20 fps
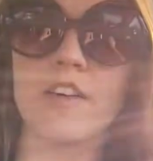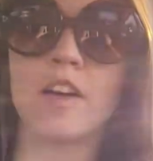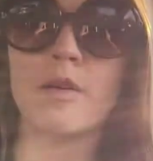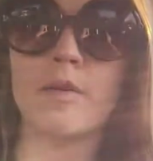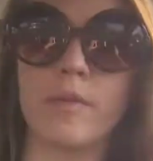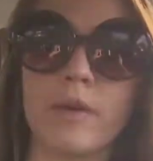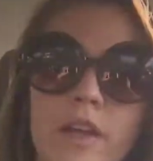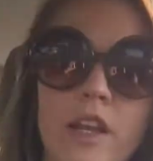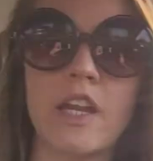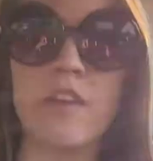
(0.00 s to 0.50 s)

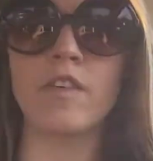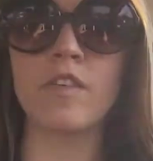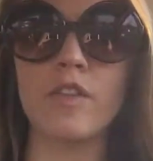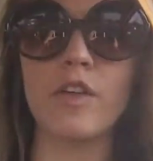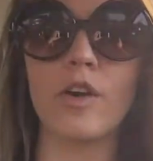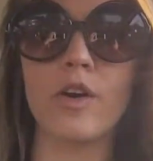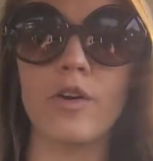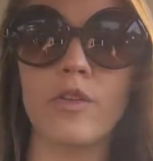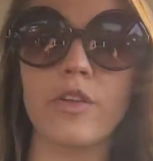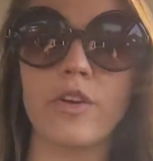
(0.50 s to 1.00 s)
them, and even
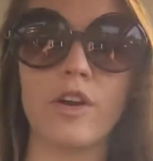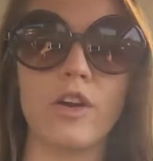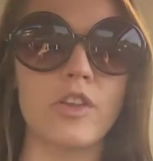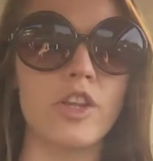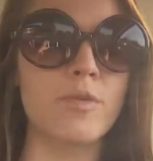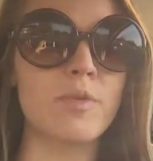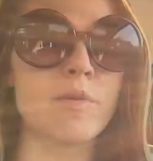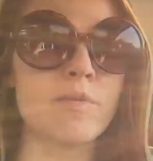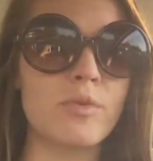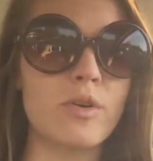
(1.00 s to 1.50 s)
though they're a
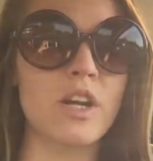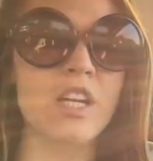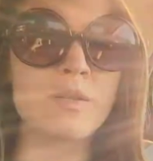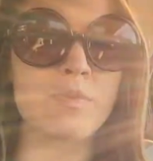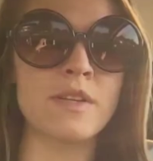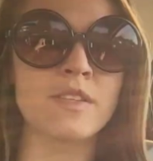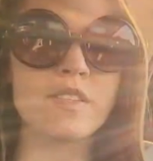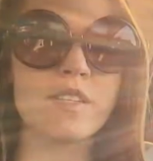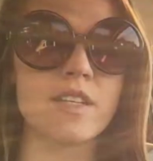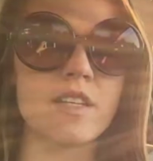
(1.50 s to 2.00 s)
little bit more
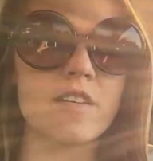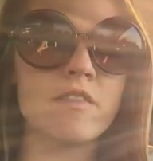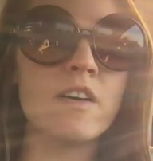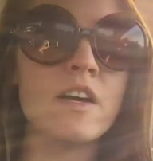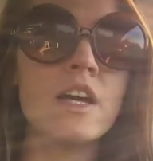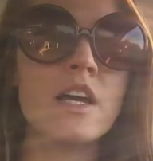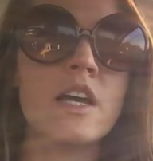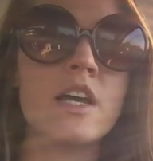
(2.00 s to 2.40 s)
expensive